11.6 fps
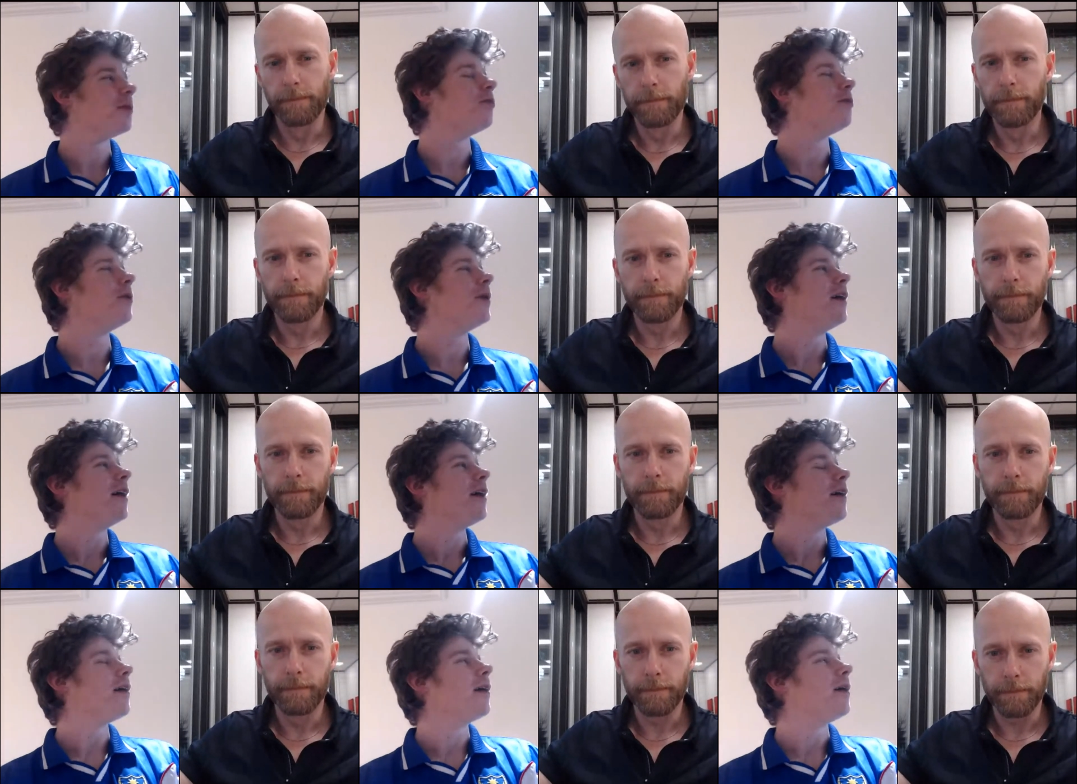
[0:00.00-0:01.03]
Speaker 1: for people.
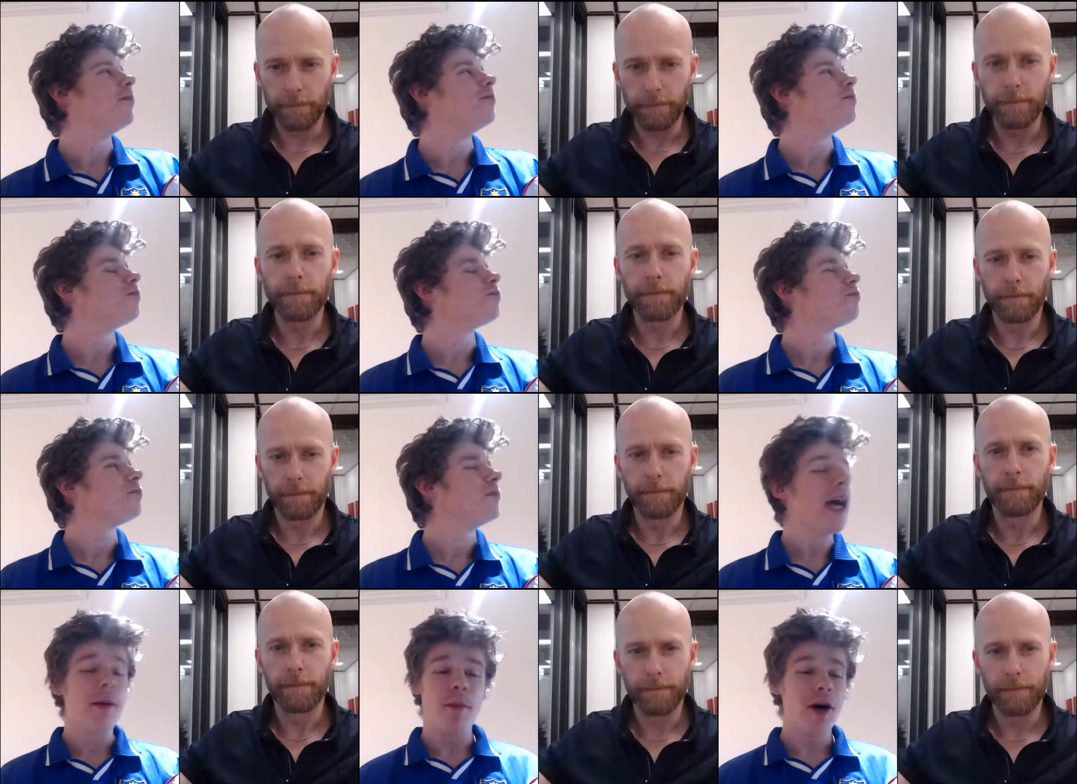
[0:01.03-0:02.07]
Um,
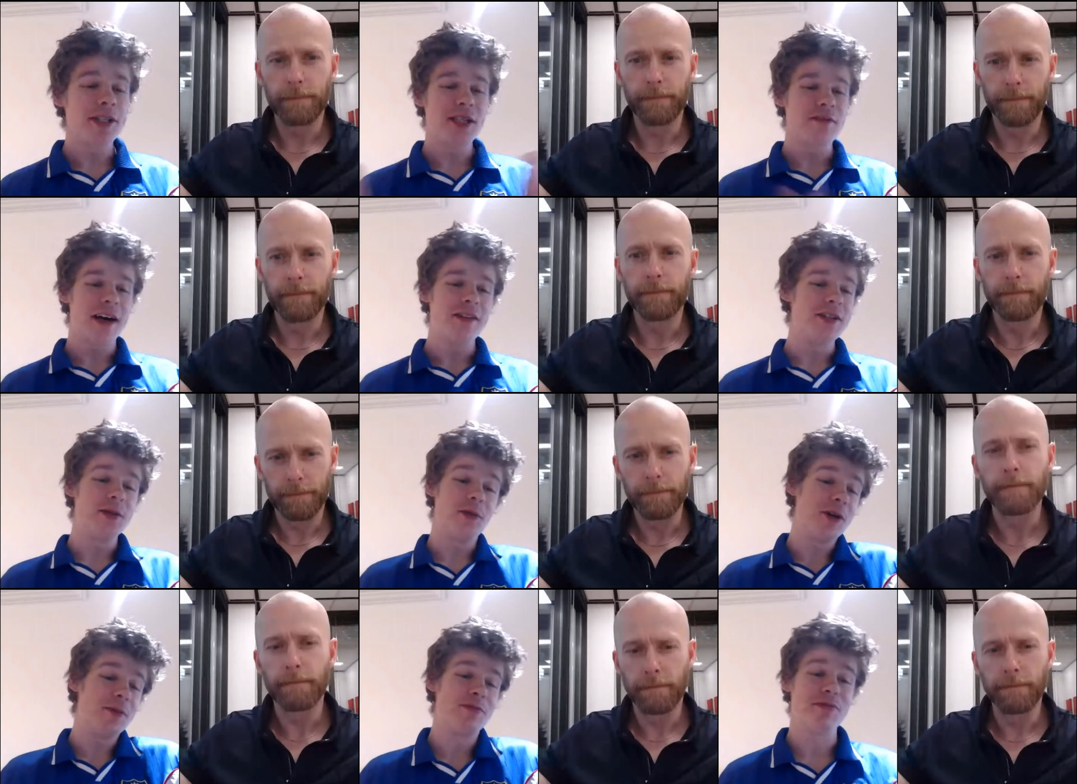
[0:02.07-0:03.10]
yeah, marketers, founders
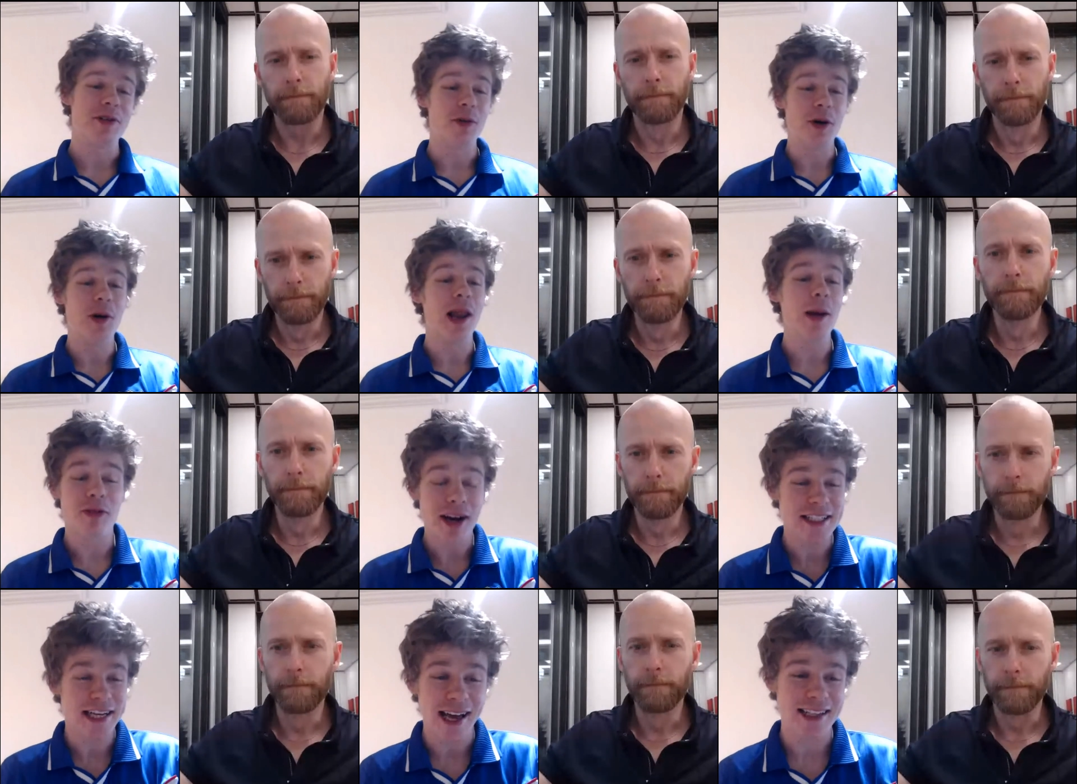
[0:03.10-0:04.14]
who want to be who, who like
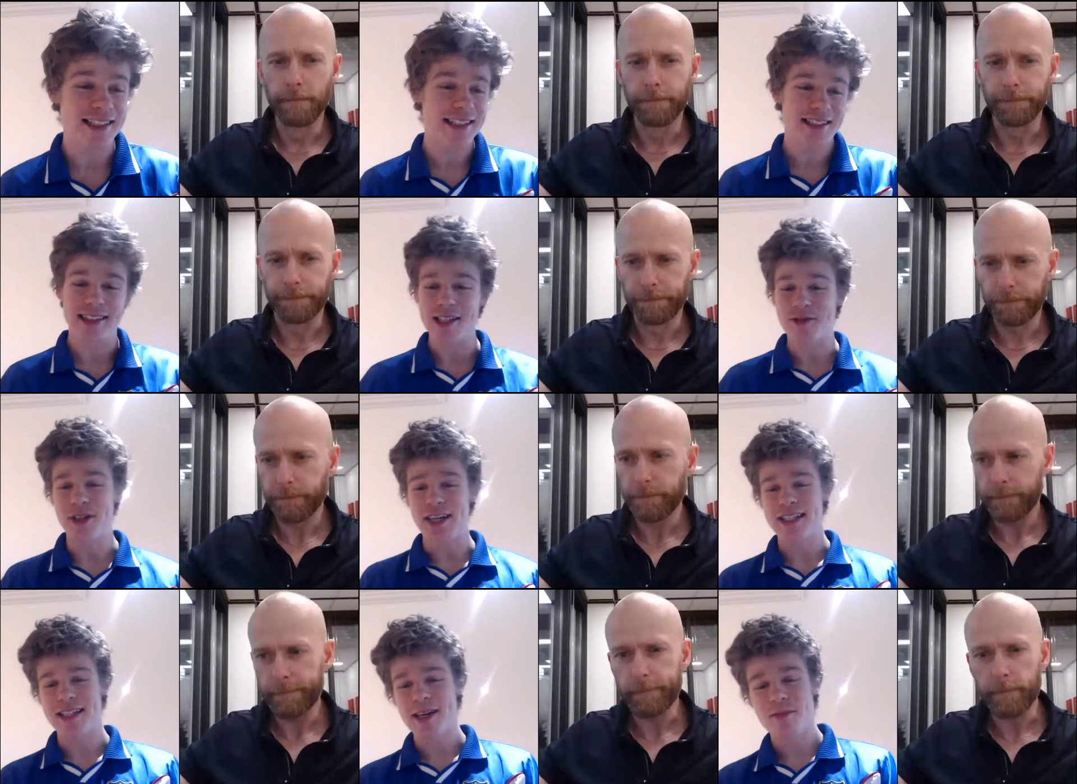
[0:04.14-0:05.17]
practicality. That's
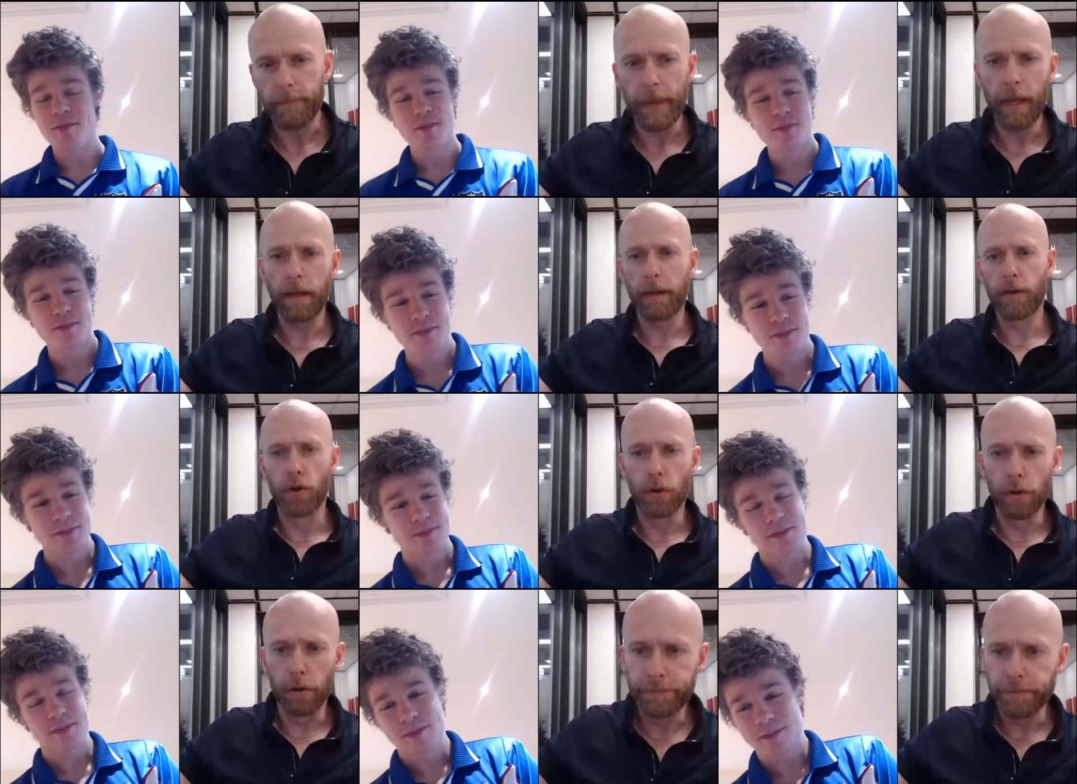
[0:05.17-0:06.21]
what I'd say.
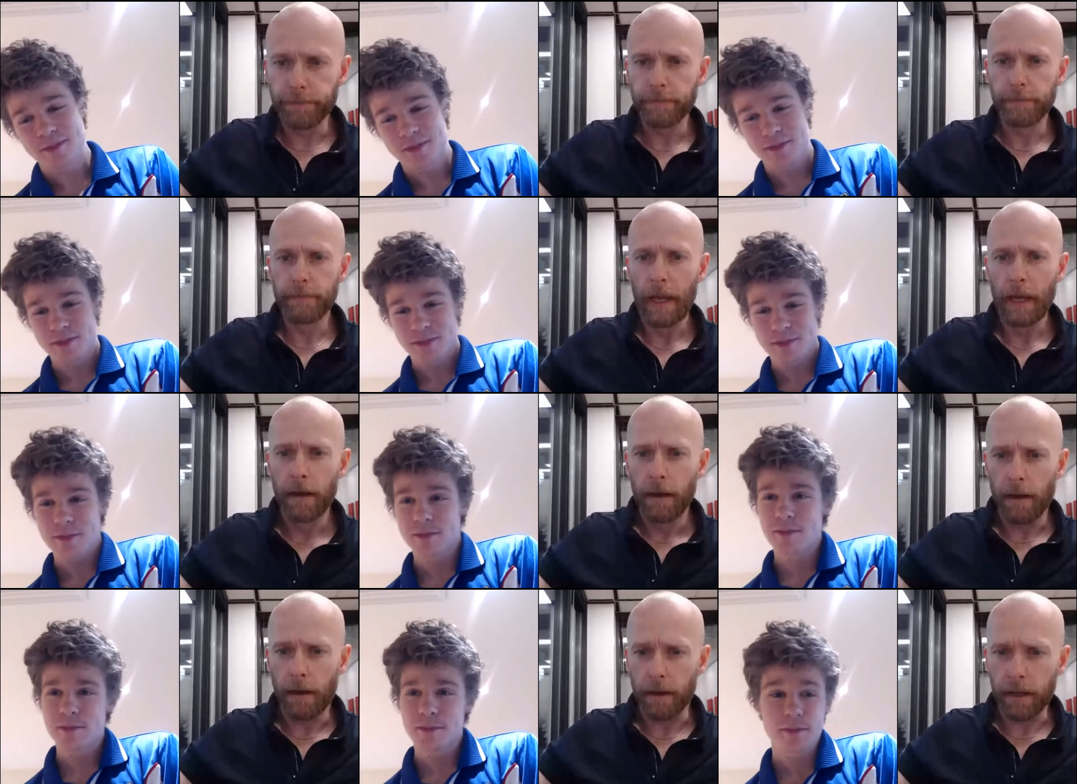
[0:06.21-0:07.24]
Speaker 2: Cool.
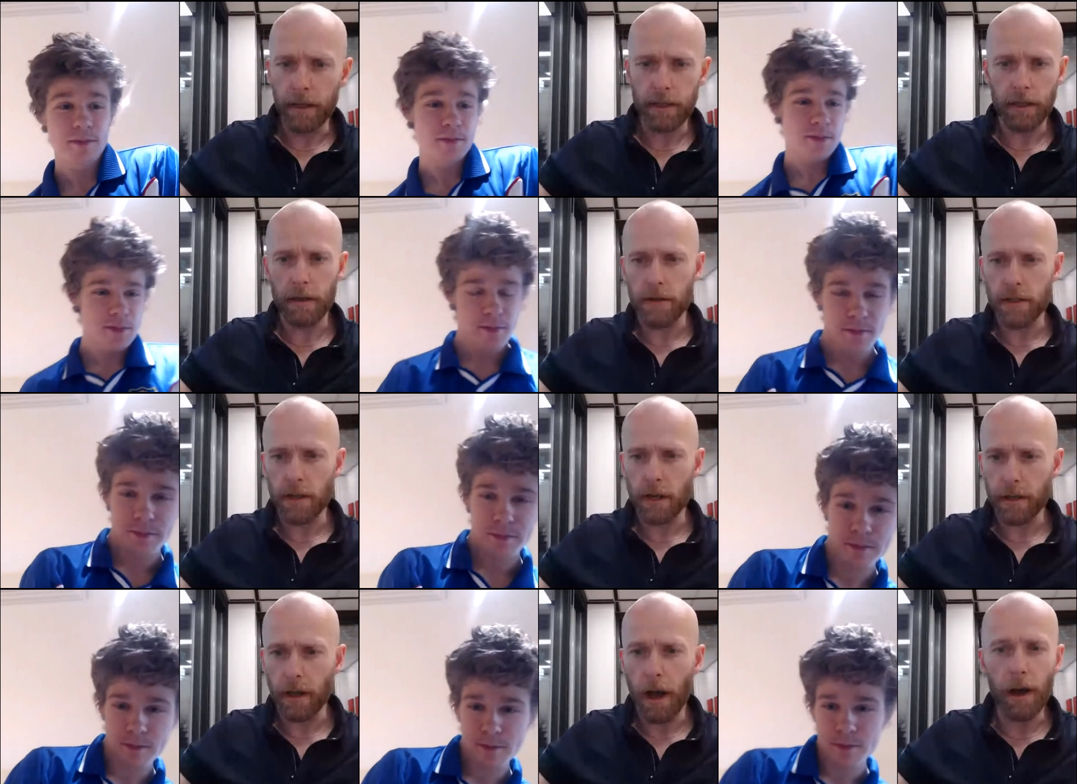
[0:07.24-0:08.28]
Uh, Kisha here
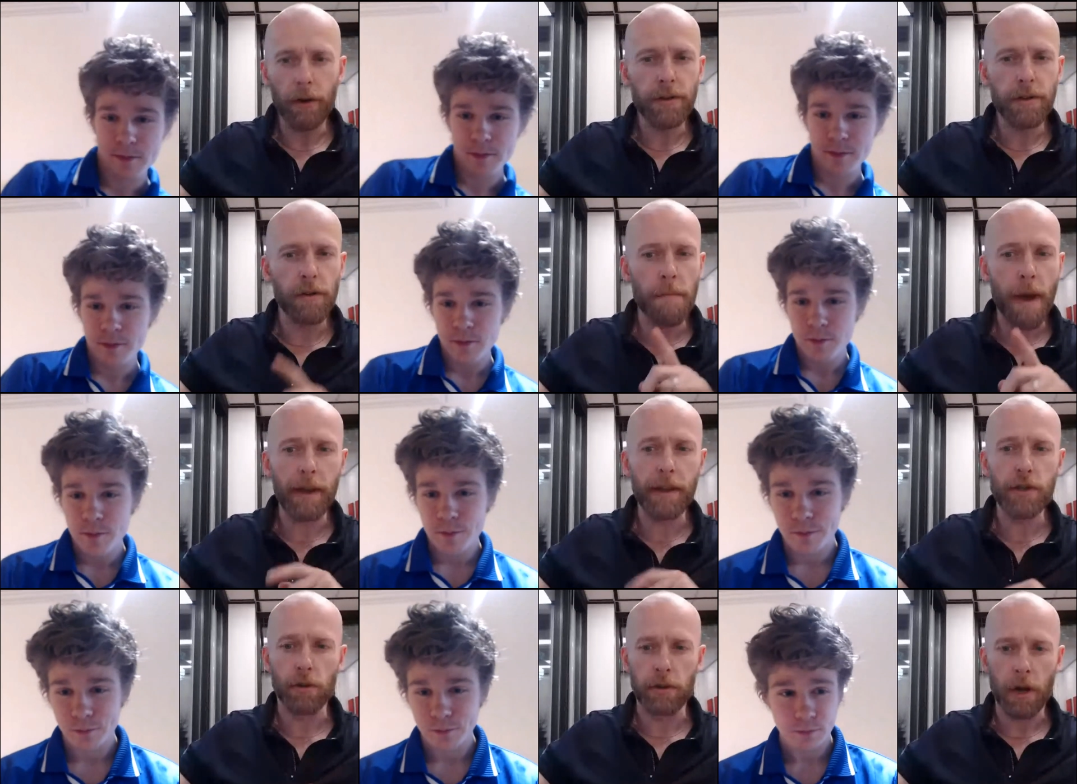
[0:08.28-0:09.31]
is asking, how do you
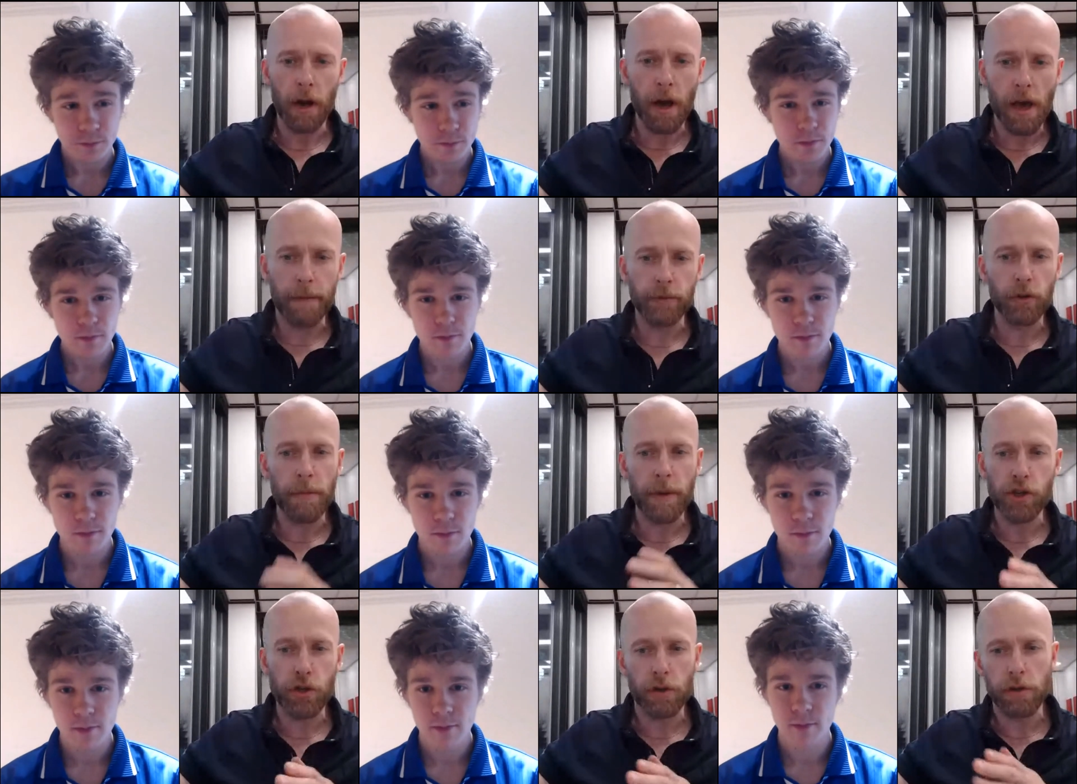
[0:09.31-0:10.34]
manage your time to
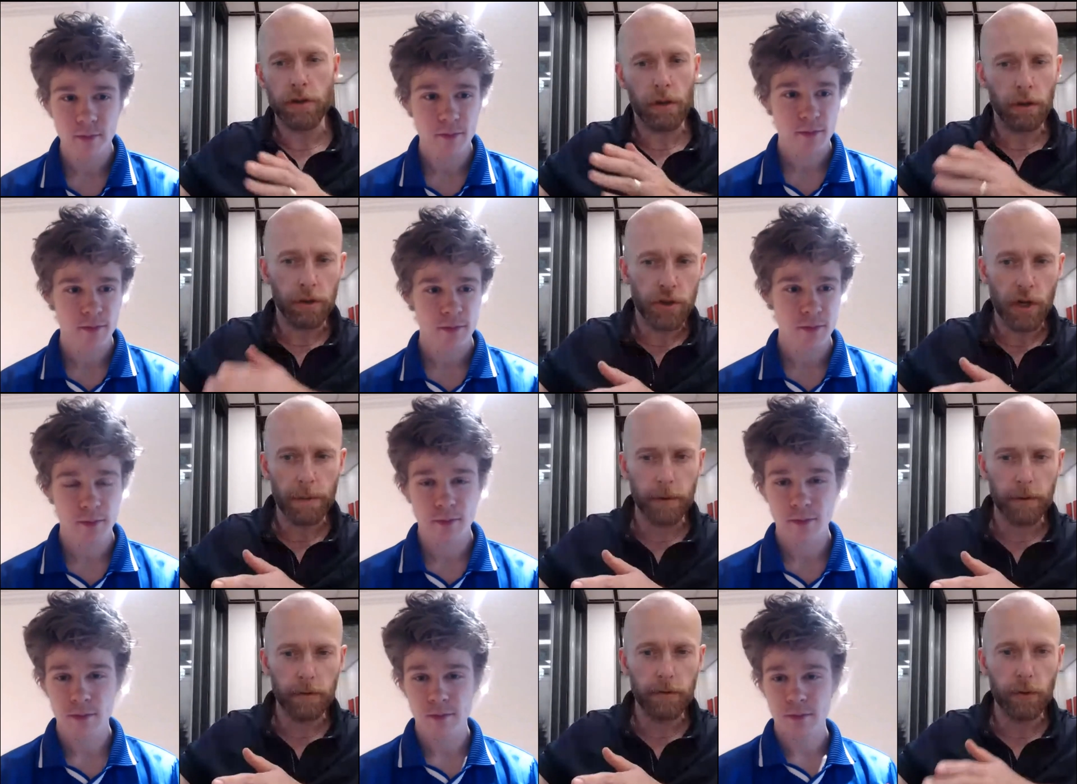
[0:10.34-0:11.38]
make sure you
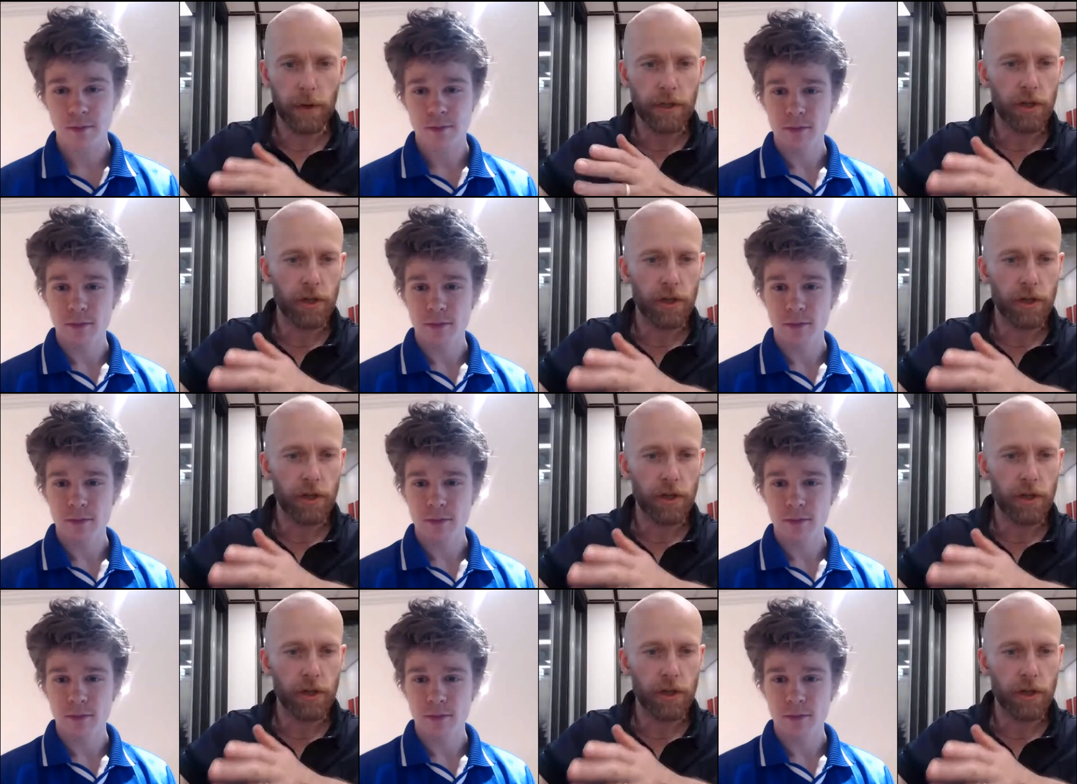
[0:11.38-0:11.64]
contribute to